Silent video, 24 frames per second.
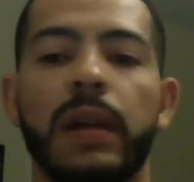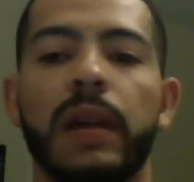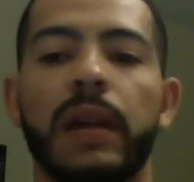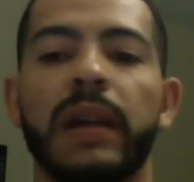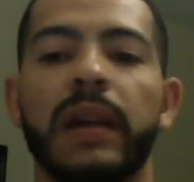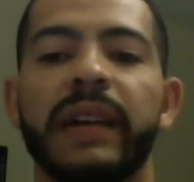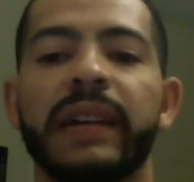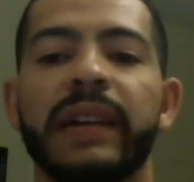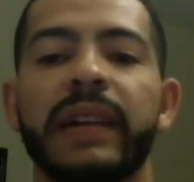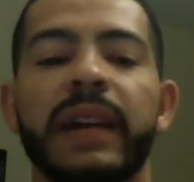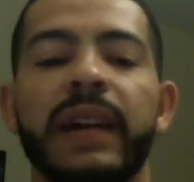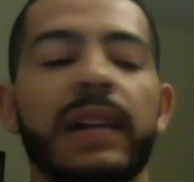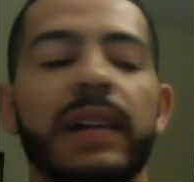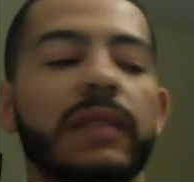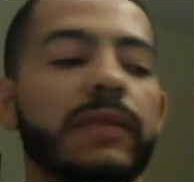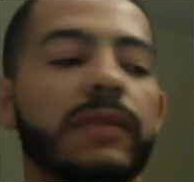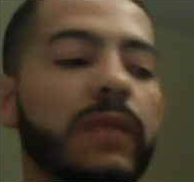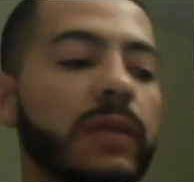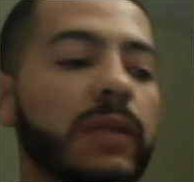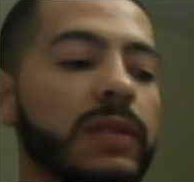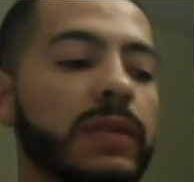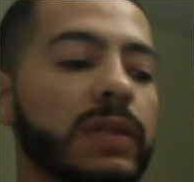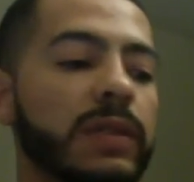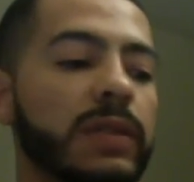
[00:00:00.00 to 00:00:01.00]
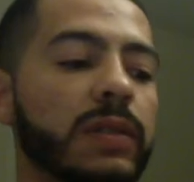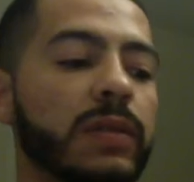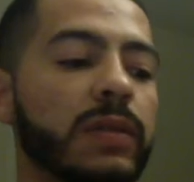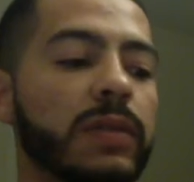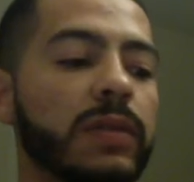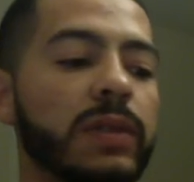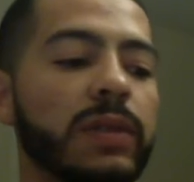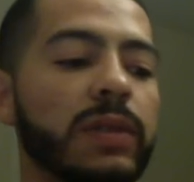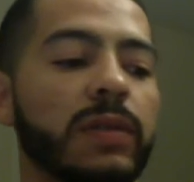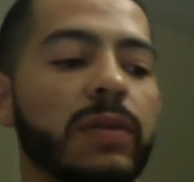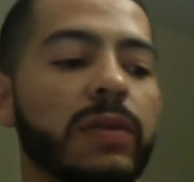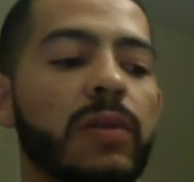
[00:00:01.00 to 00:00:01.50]
And as for
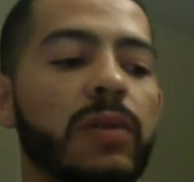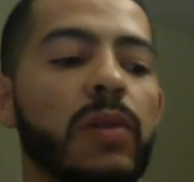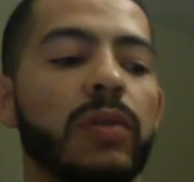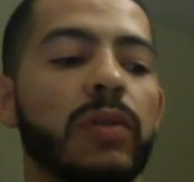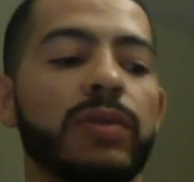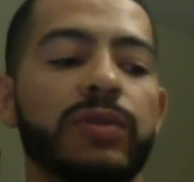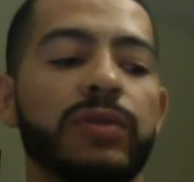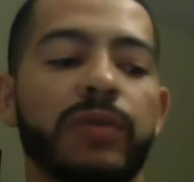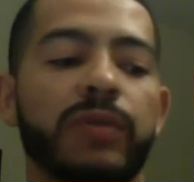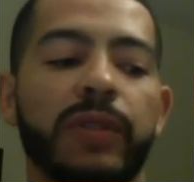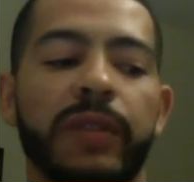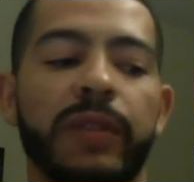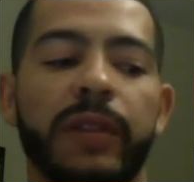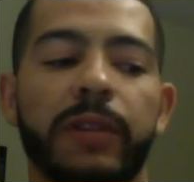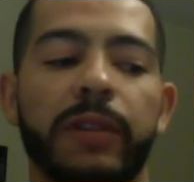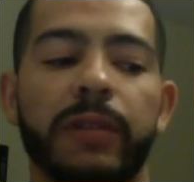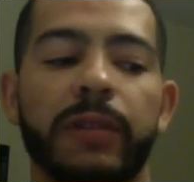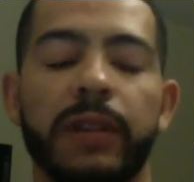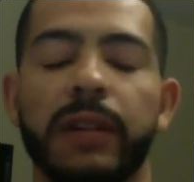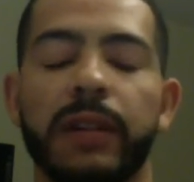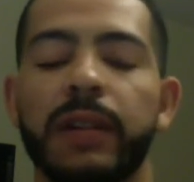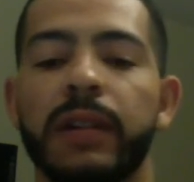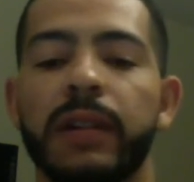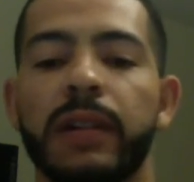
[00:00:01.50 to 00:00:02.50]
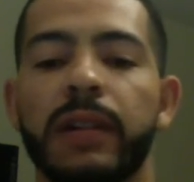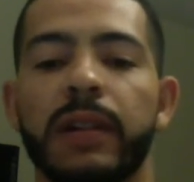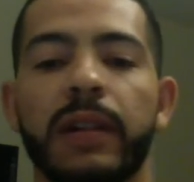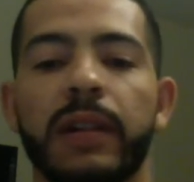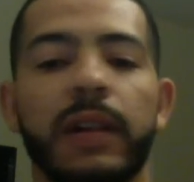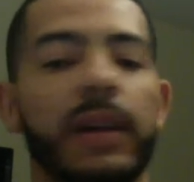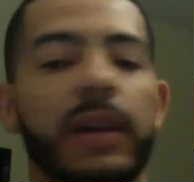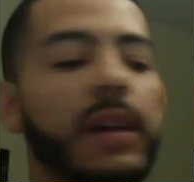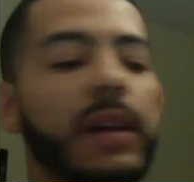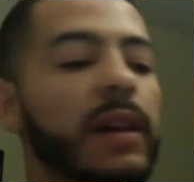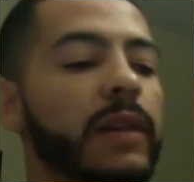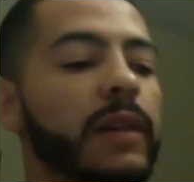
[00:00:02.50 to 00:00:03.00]
sociocultural theory,
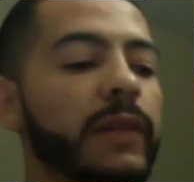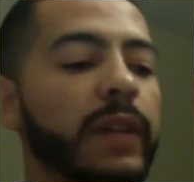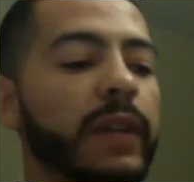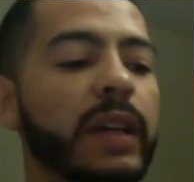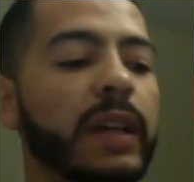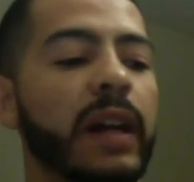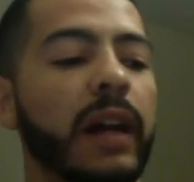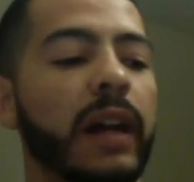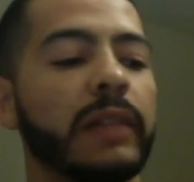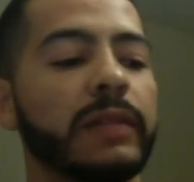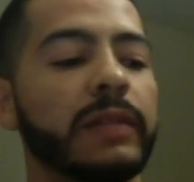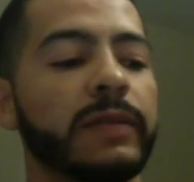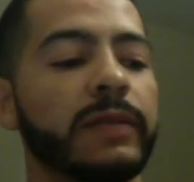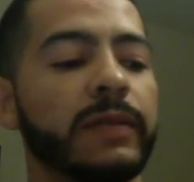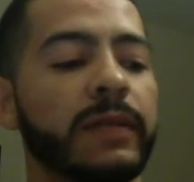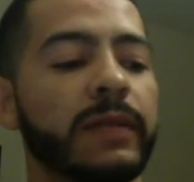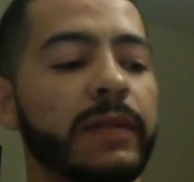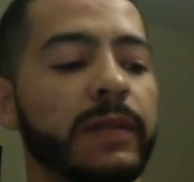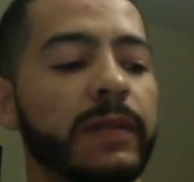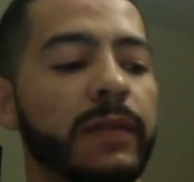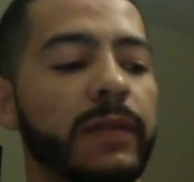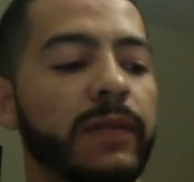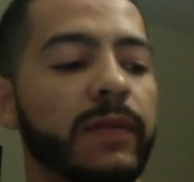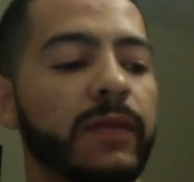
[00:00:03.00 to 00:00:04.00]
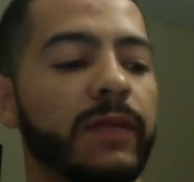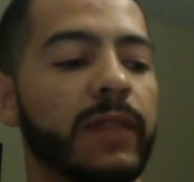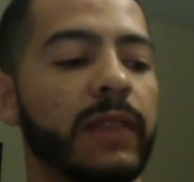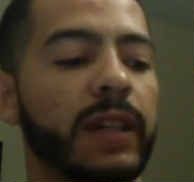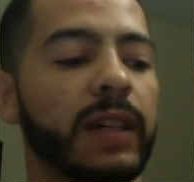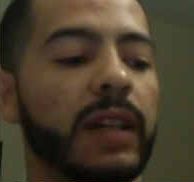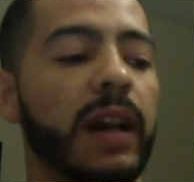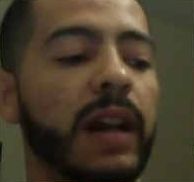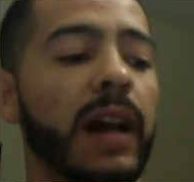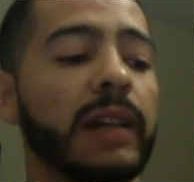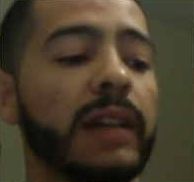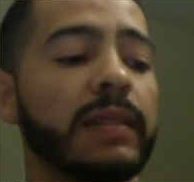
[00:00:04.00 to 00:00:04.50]

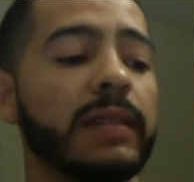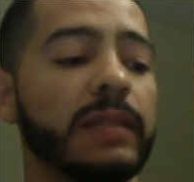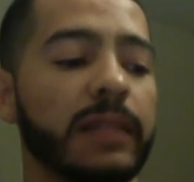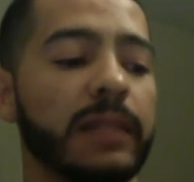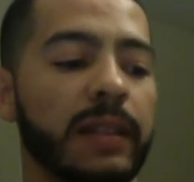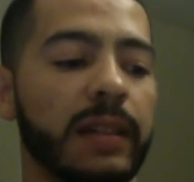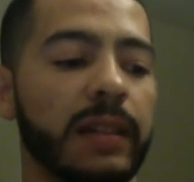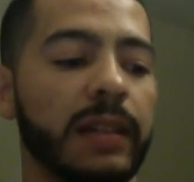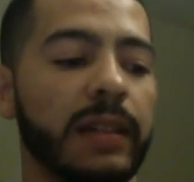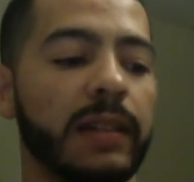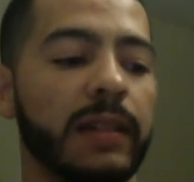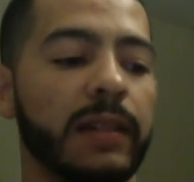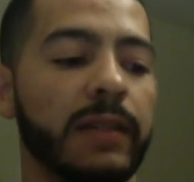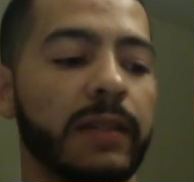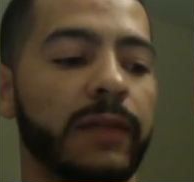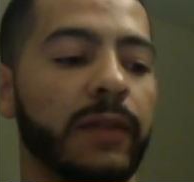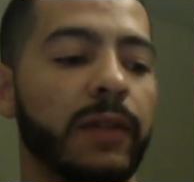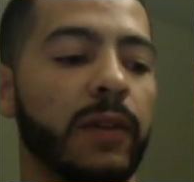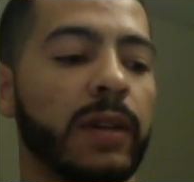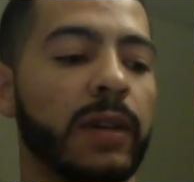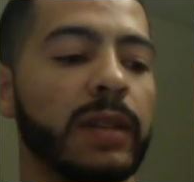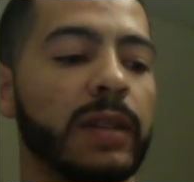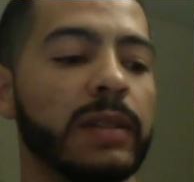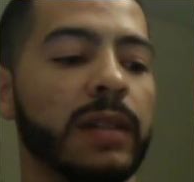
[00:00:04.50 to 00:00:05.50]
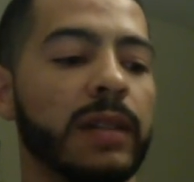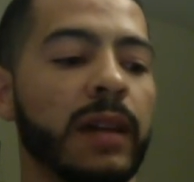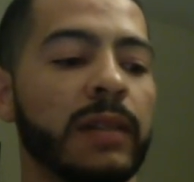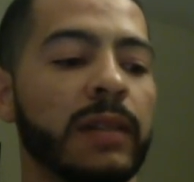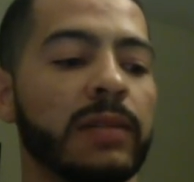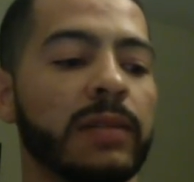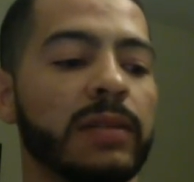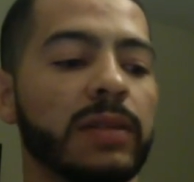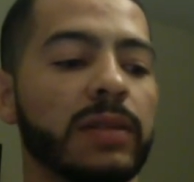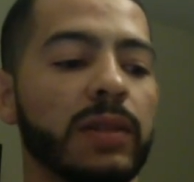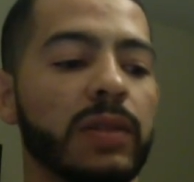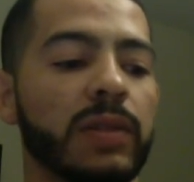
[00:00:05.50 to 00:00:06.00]
Vygotsky focused on
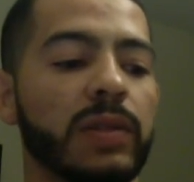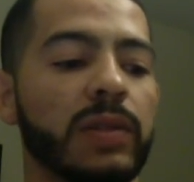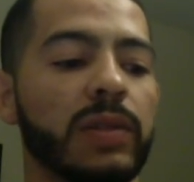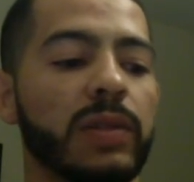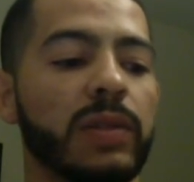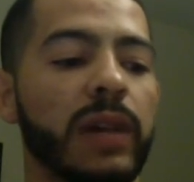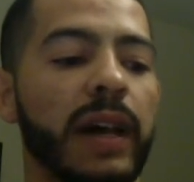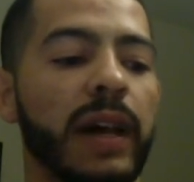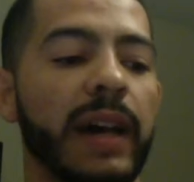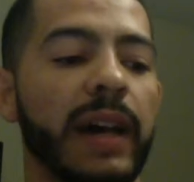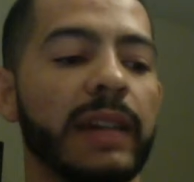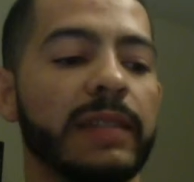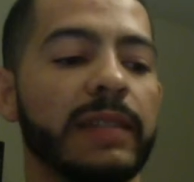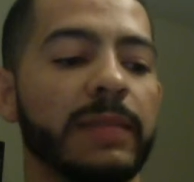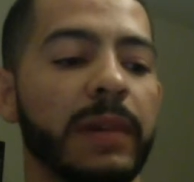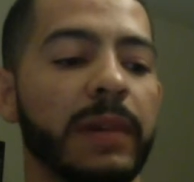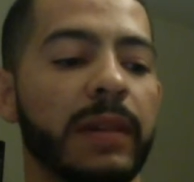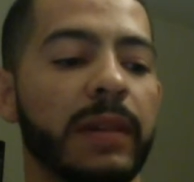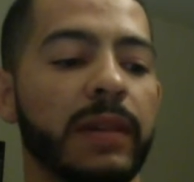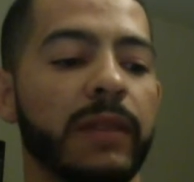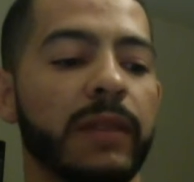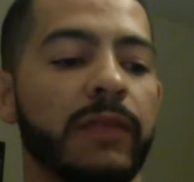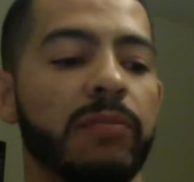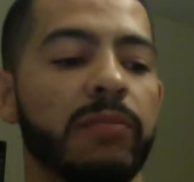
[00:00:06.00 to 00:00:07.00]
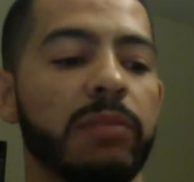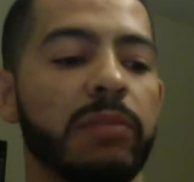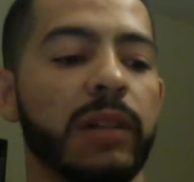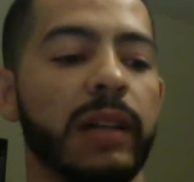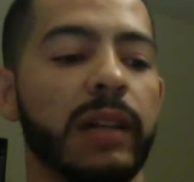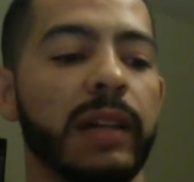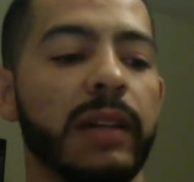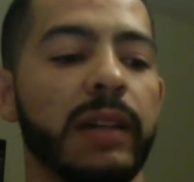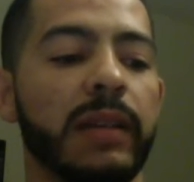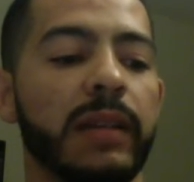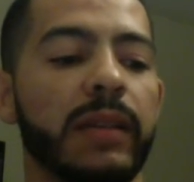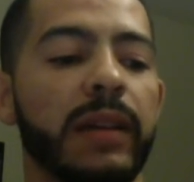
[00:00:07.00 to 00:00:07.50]
social aspect of
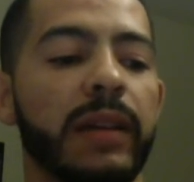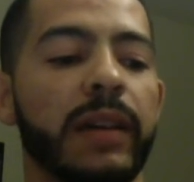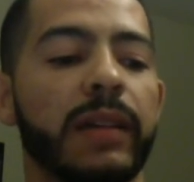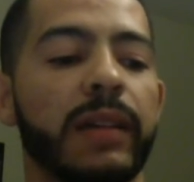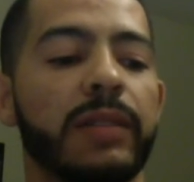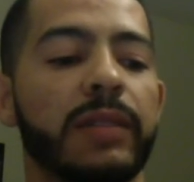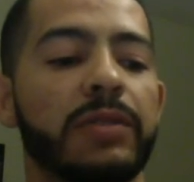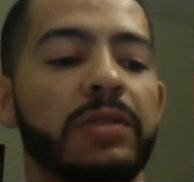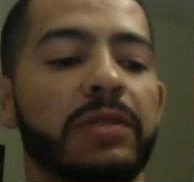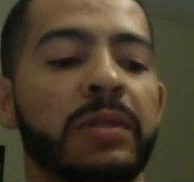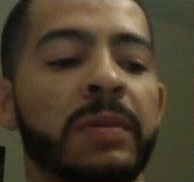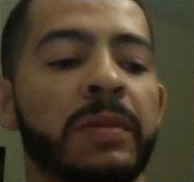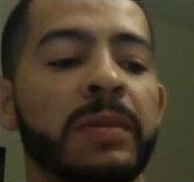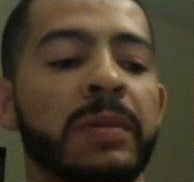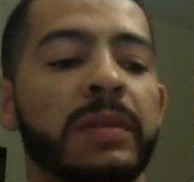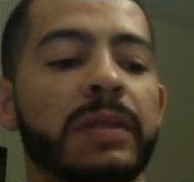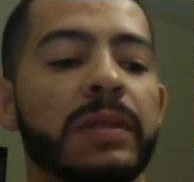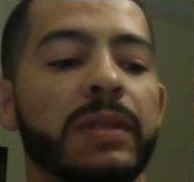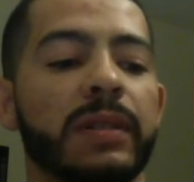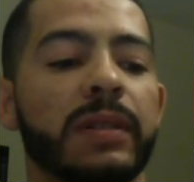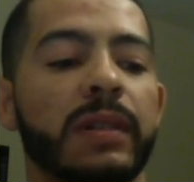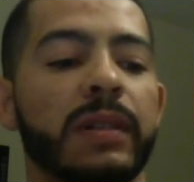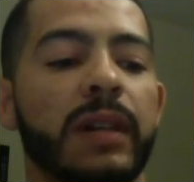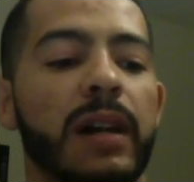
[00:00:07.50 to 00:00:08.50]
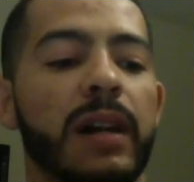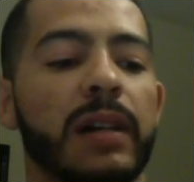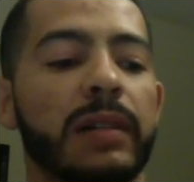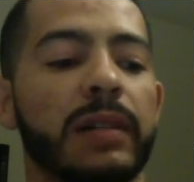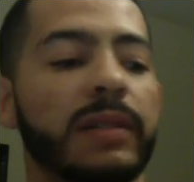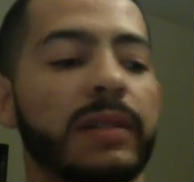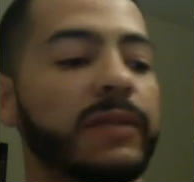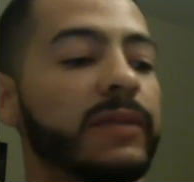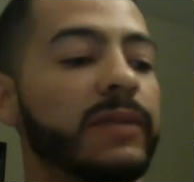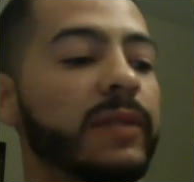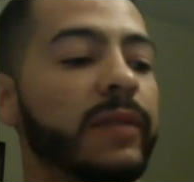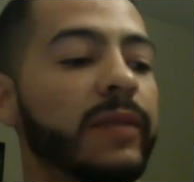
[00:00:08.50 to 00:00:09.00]
play that contributes to
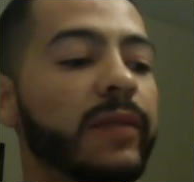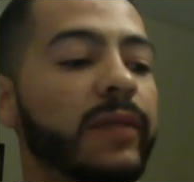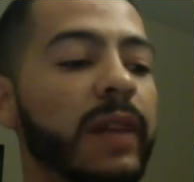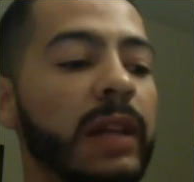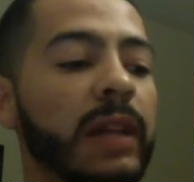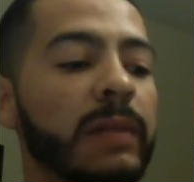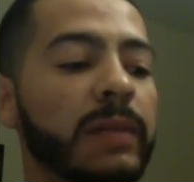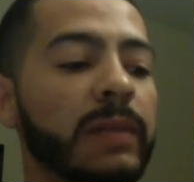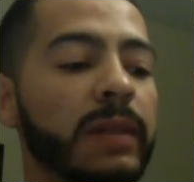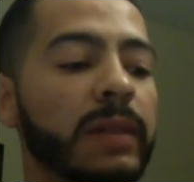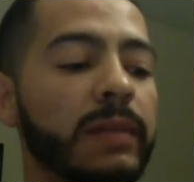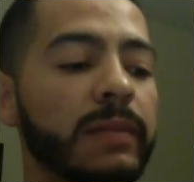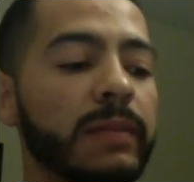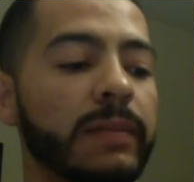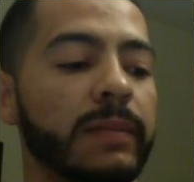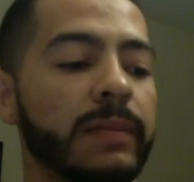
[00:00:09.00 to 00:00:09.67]
cognitive development.